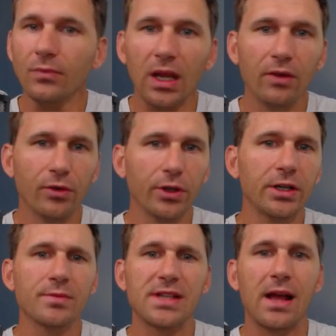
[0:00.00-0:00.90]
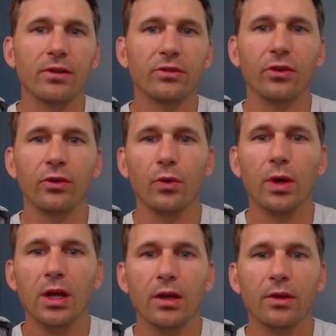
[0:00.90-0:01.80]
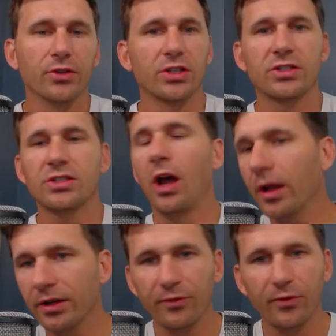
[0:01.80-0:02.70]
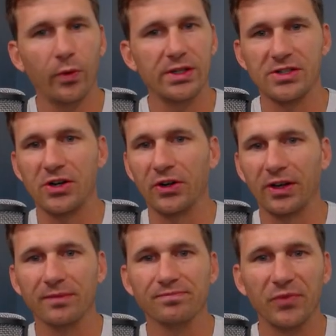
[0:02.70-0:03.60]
it really comes down to there's a ton of different ways to target,